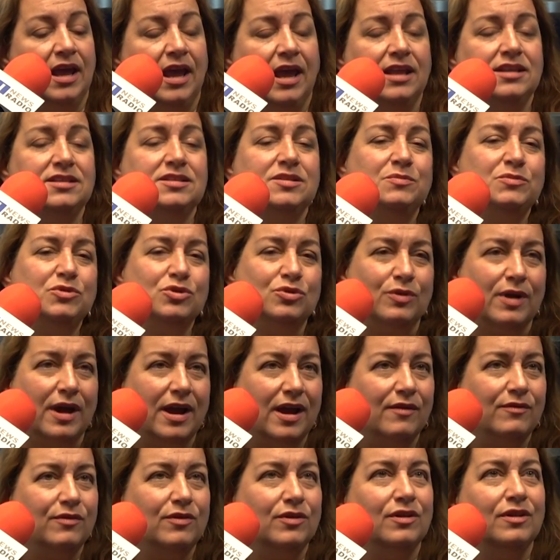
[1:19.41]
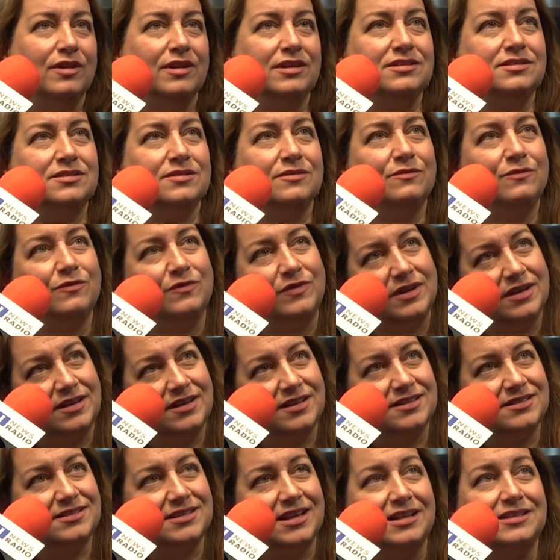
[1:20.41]
and some travel and some
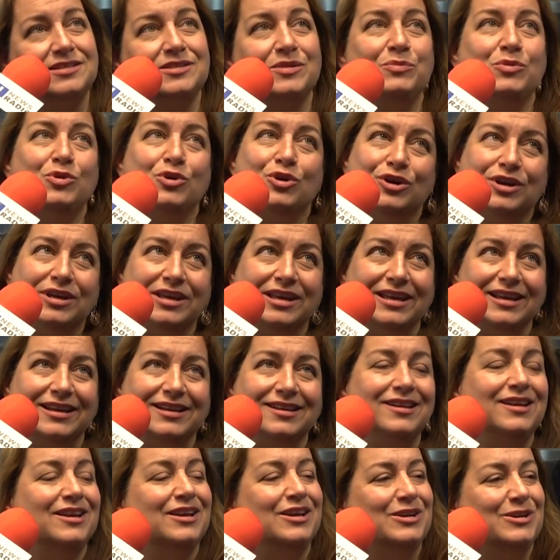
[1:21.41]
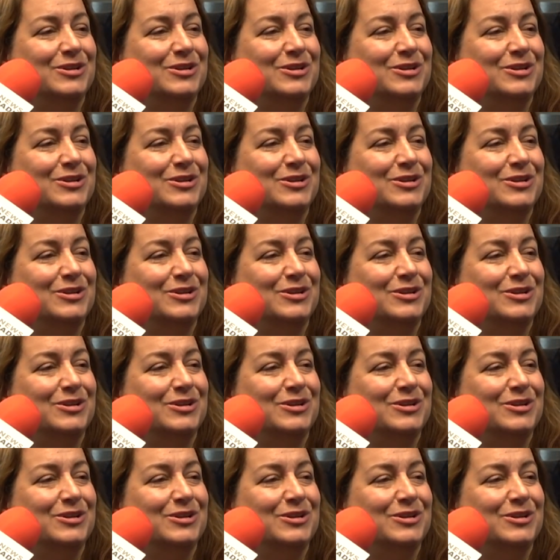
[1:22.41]
fitness and some cooking.